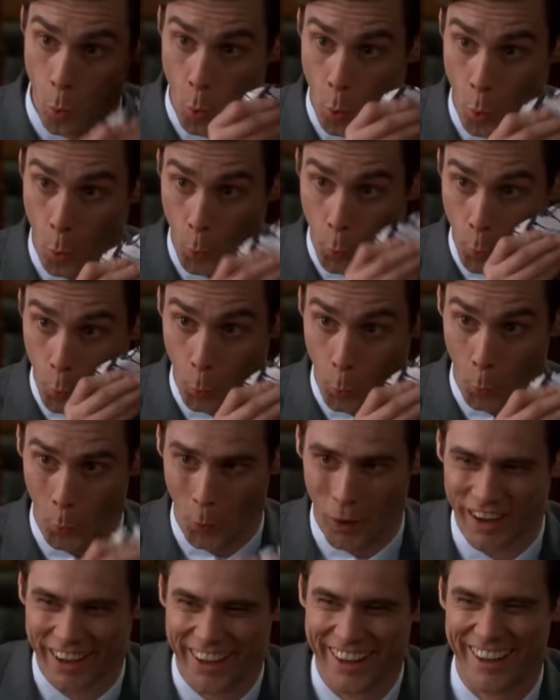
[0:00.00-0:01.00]
character
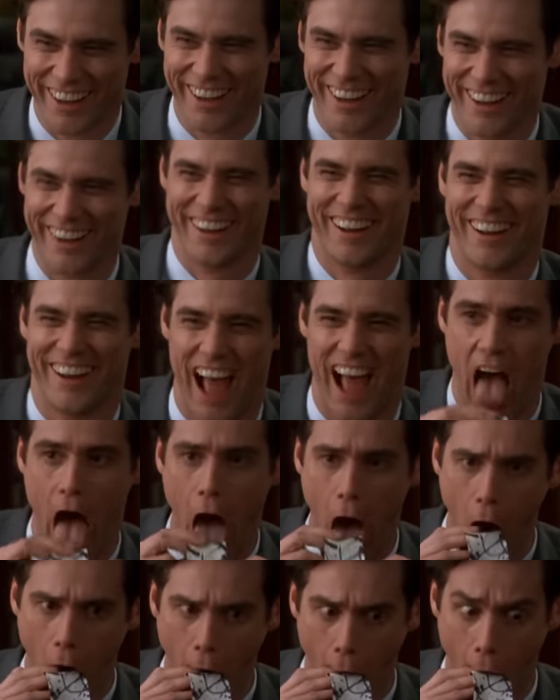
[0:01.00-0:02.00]
who puts on a
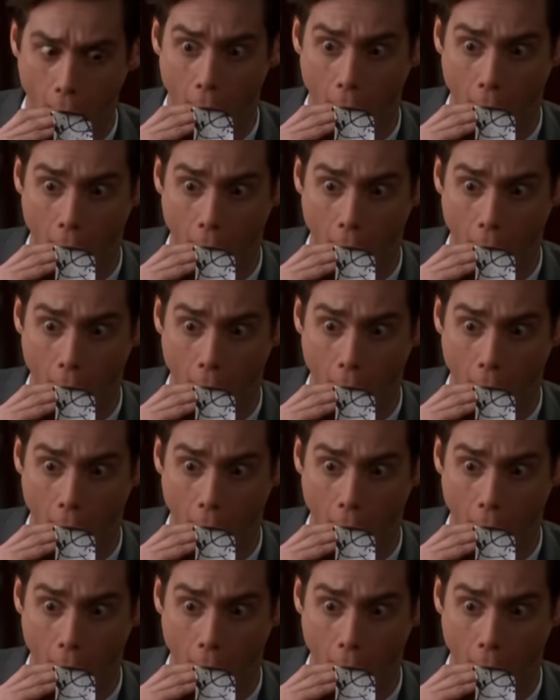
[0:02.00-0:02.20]
mask,